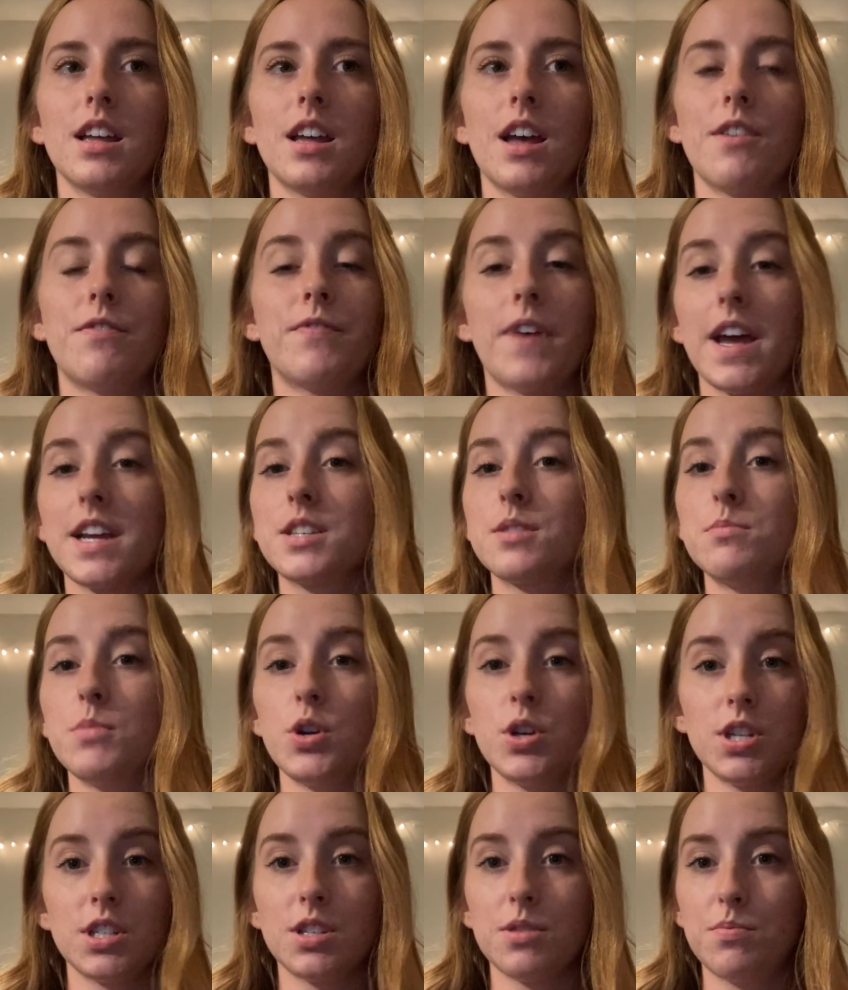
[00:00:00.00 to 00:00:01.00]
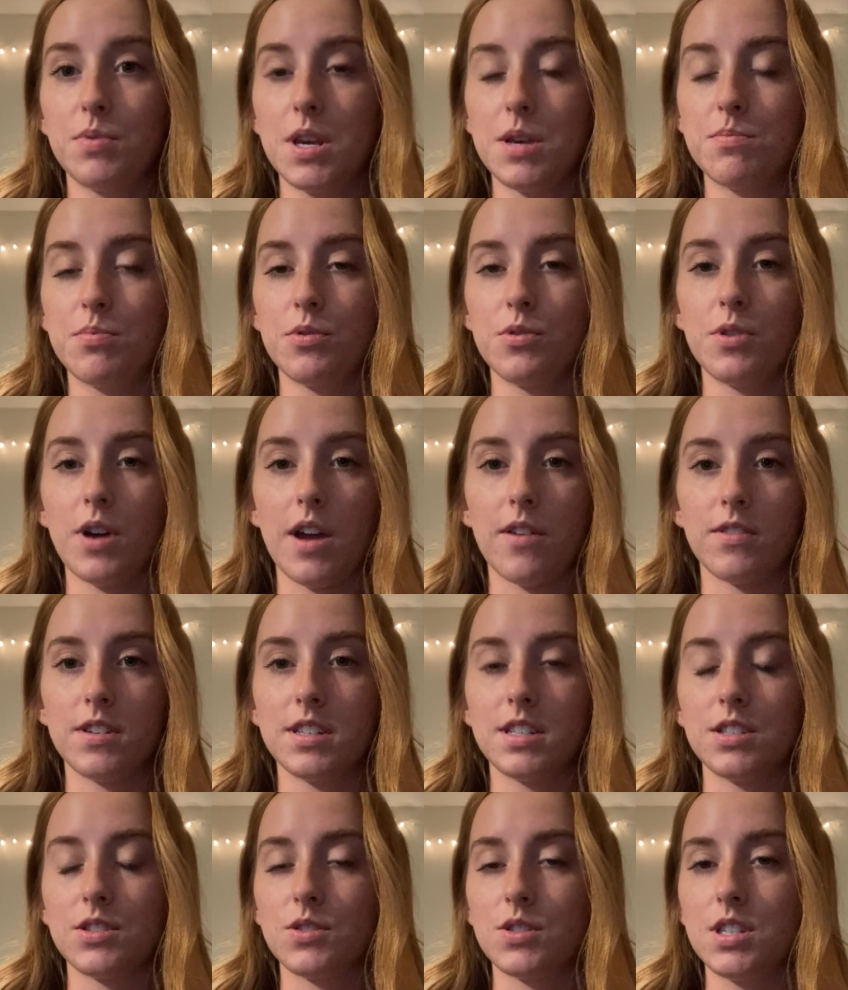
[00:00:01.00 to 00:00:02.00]
affects millions of people every
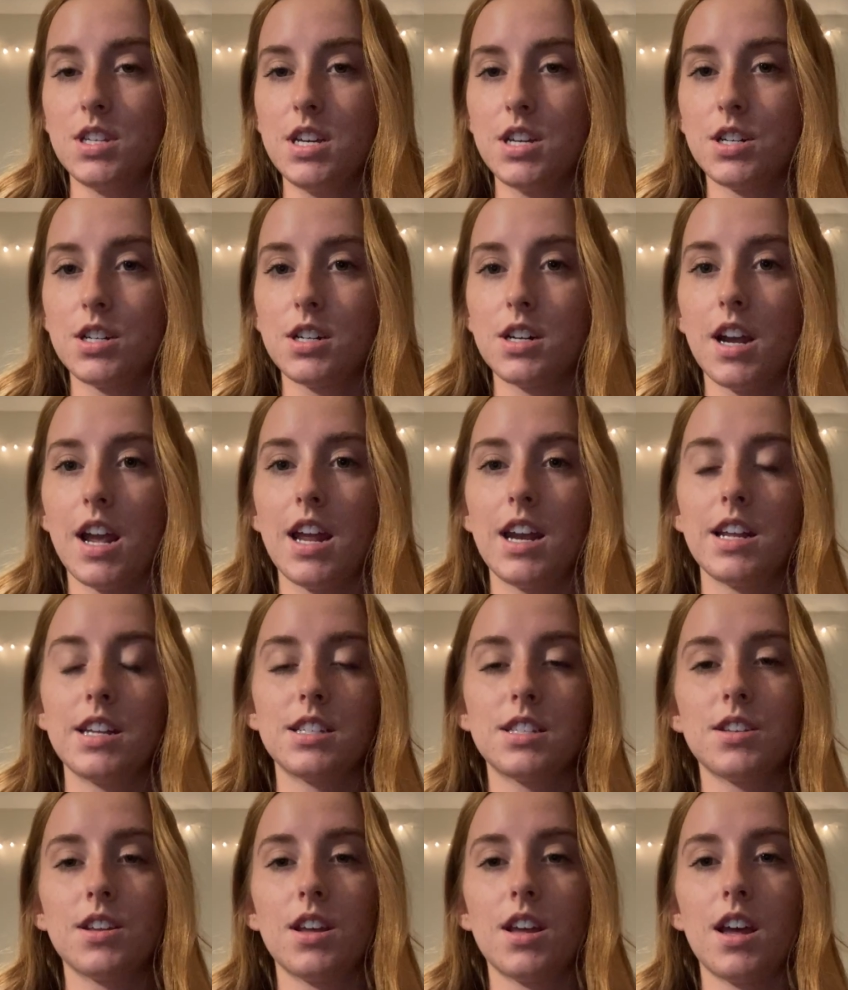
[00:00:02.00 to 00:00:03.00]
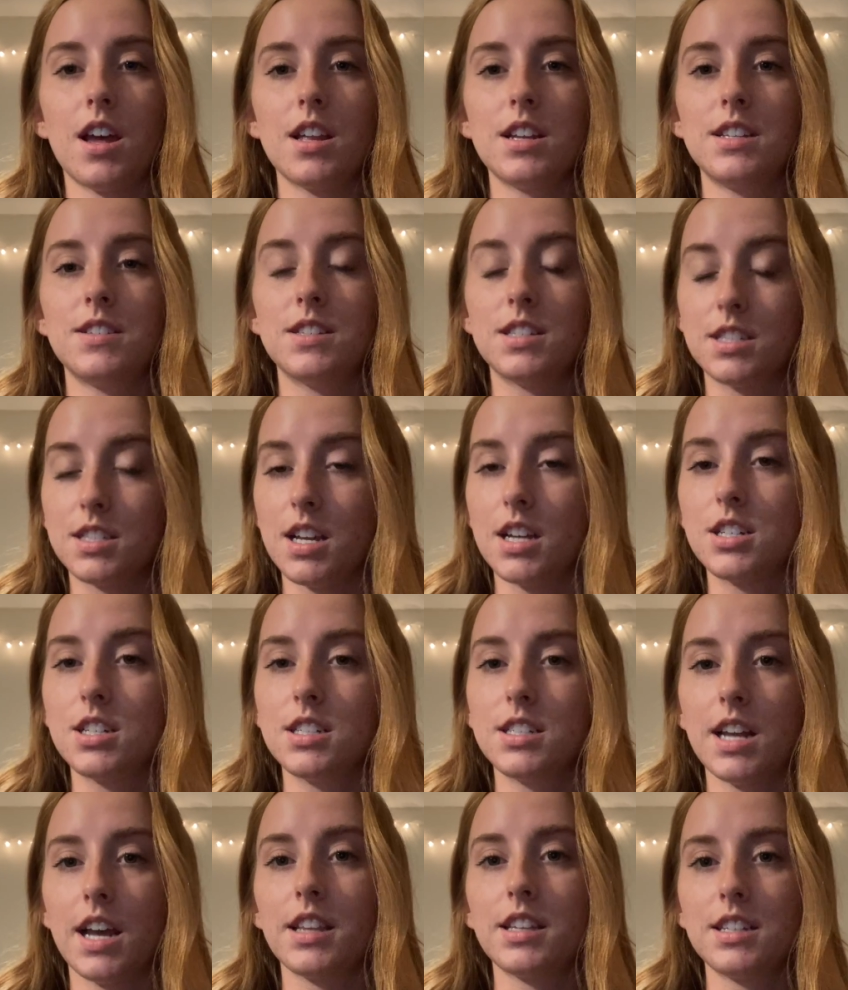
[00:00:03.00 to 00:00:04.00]
single year, and it's such a
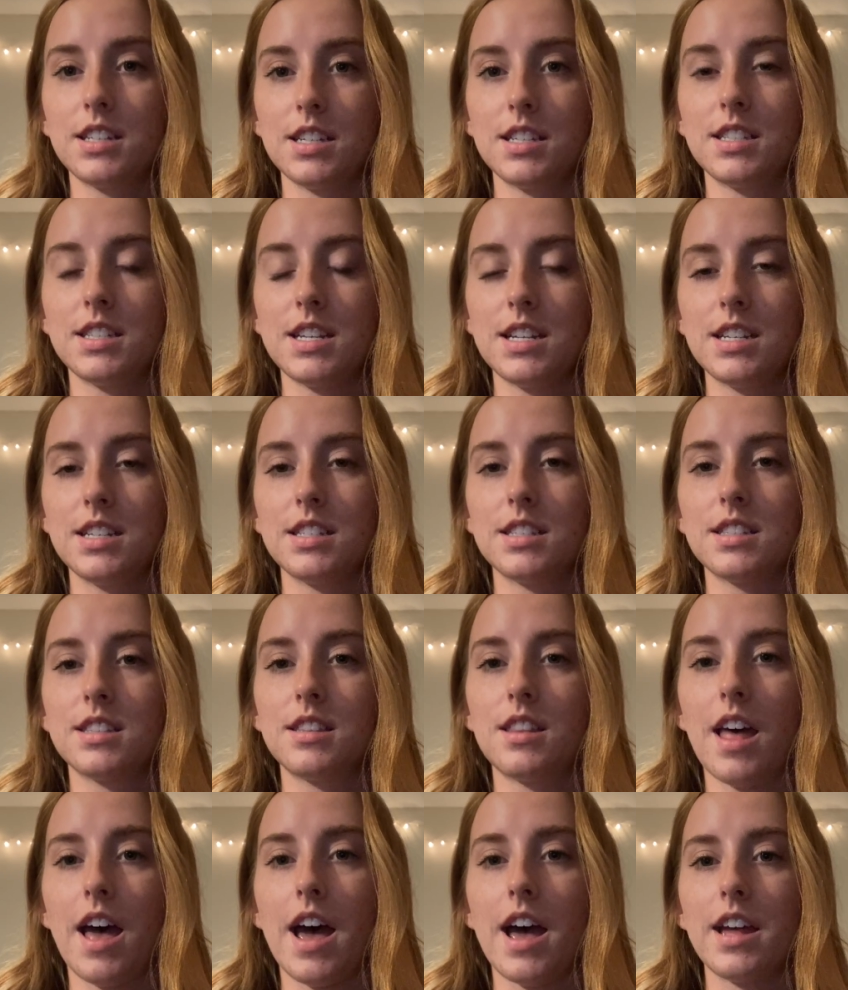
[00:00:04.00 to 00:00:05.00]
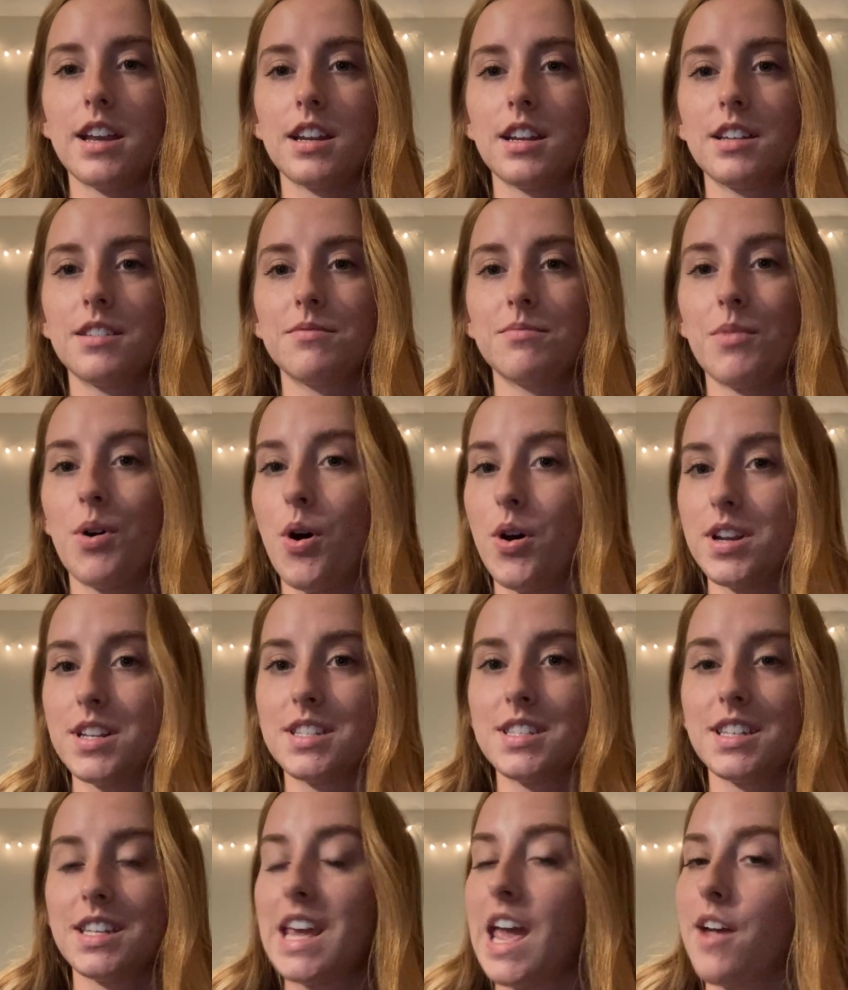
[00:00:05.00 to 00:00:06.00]
deadly disease that
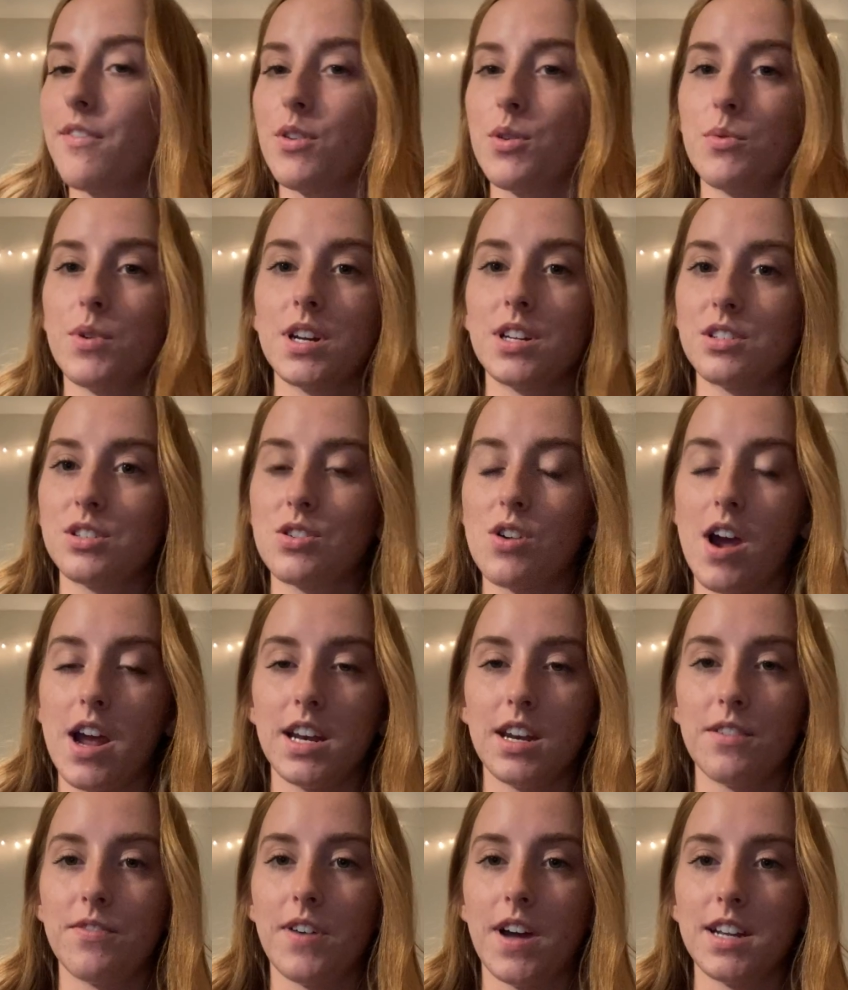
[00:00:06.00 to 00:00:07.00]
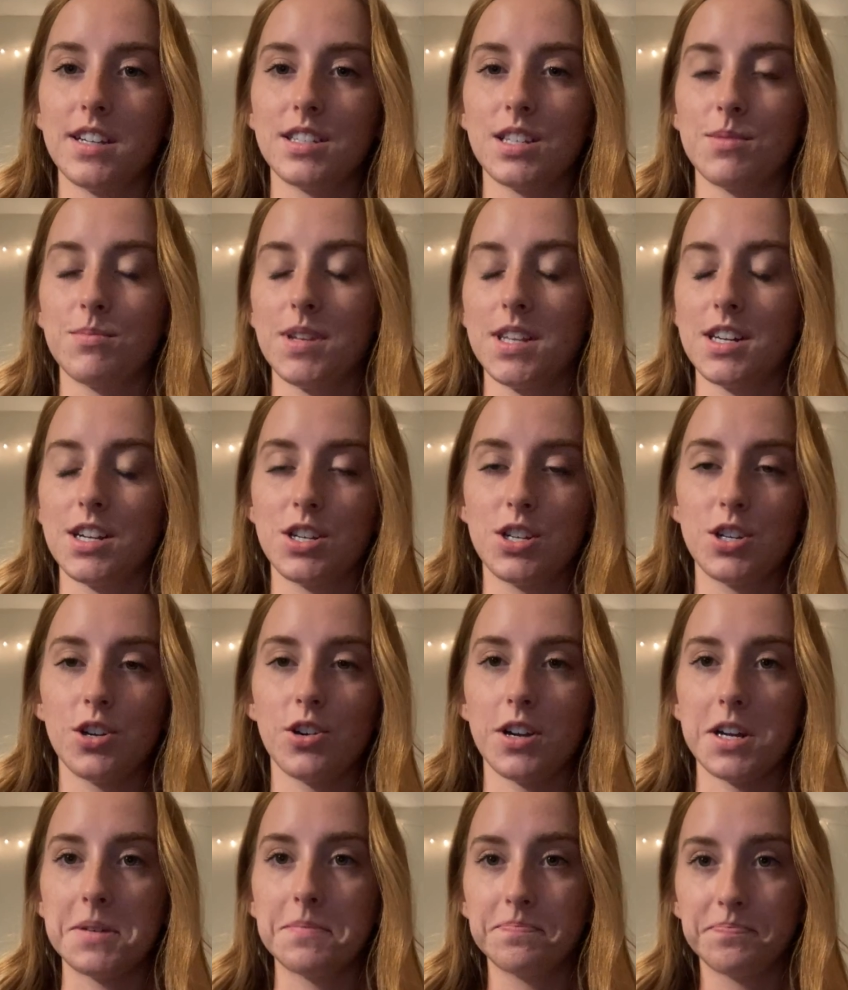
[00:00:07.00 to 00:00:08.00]
honestly everyone is trying to find something to cure
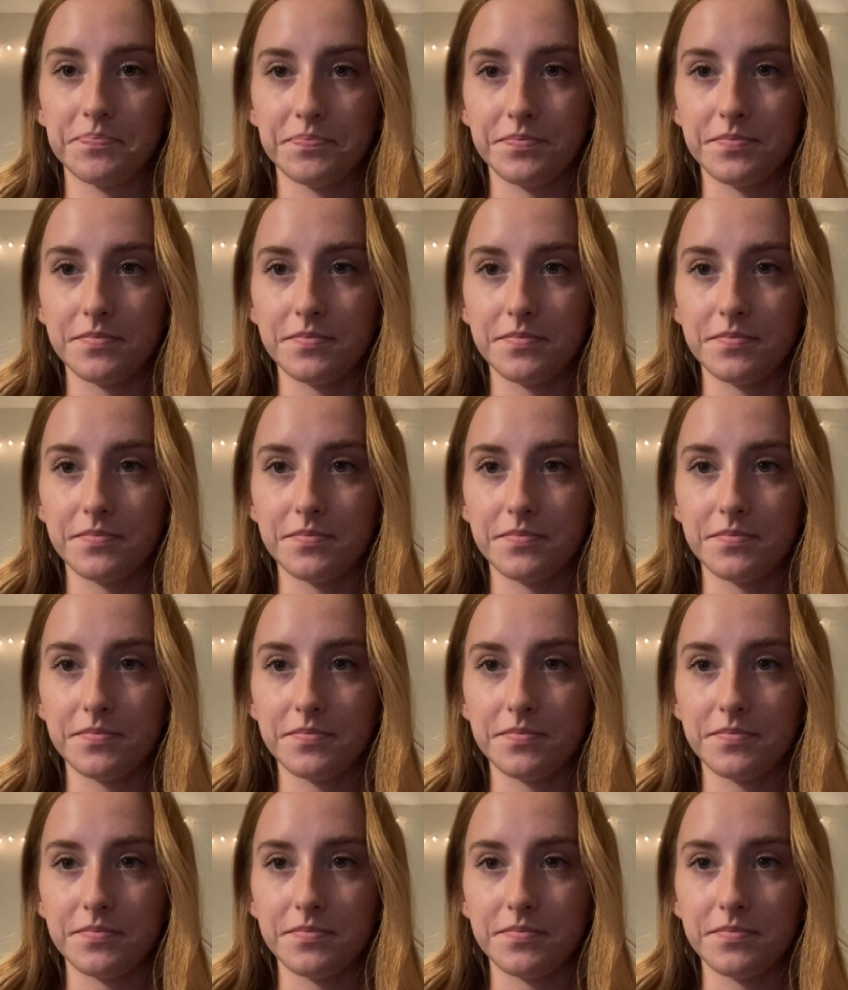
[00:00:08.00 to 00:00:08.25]
it.